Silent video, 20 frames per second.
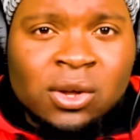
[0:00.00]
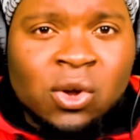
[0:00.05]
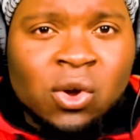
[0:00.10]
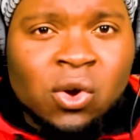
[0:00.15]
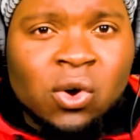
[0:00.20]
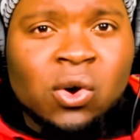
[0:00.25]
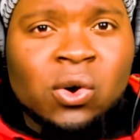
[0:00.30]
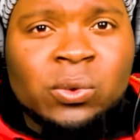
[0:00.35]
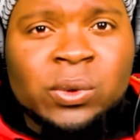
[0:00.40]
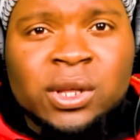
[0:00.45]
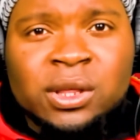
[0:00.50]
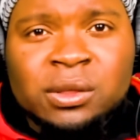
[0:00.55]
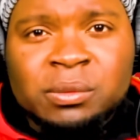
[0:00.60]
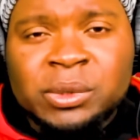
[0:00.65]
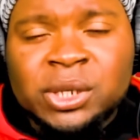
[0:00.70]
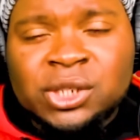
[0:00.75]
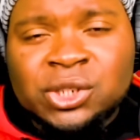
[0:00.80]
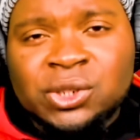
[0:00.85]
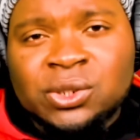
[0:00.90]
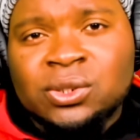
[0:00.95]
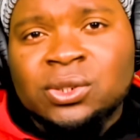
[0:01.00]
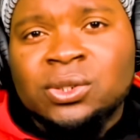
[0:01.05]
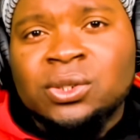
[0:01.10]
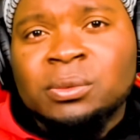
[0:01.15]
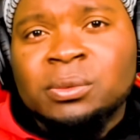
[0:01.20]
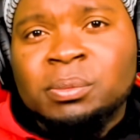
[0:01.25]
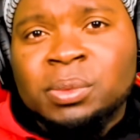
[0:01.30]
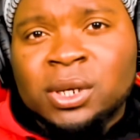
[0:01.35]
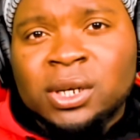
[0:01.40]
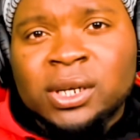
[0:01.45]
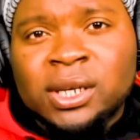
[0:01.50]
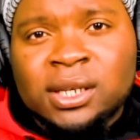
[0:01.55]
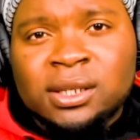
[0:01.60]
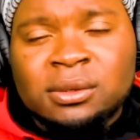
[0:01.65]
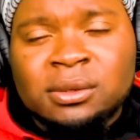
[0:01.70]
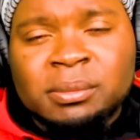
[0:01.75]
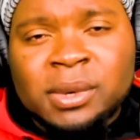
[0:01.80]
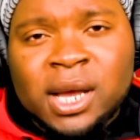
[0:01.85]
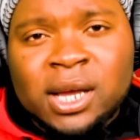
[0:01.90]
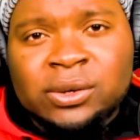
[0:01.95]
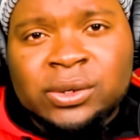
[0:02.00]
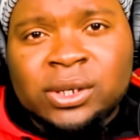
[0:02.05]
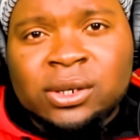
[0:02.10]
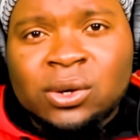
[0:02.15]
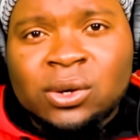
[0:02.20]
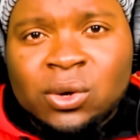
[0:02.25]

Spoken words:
always make sure you plug in your battery.